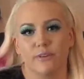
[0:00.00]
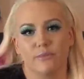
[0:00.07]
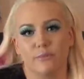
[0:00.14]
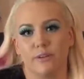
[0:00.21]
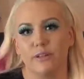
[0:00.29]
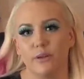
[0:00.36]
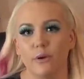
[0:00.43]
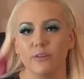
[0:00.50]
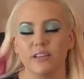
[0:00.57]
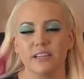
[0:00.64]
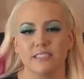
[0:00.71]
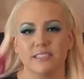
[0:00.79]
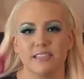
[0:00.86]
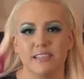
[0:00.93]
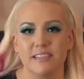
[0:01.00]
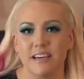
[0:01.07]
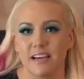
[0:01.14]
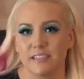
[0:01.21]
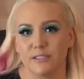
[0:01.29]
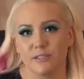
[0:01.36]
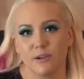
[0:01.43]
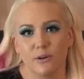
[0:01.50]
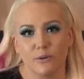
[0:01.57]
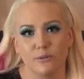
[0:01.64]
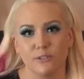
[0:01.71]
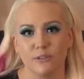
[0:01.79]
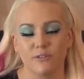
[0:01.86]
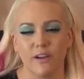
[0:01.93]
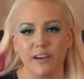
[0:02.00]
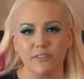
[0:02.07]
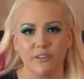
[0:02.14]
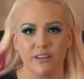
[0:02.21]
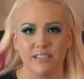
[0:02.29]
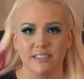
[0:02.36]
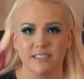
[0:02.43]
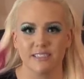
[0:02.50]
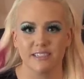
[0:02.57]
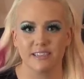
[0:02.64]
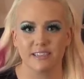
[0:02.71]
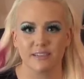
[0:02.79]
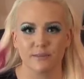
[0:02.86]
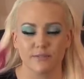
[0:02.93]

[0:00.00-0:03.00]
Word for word: we, we know this, that he has no survival instinct.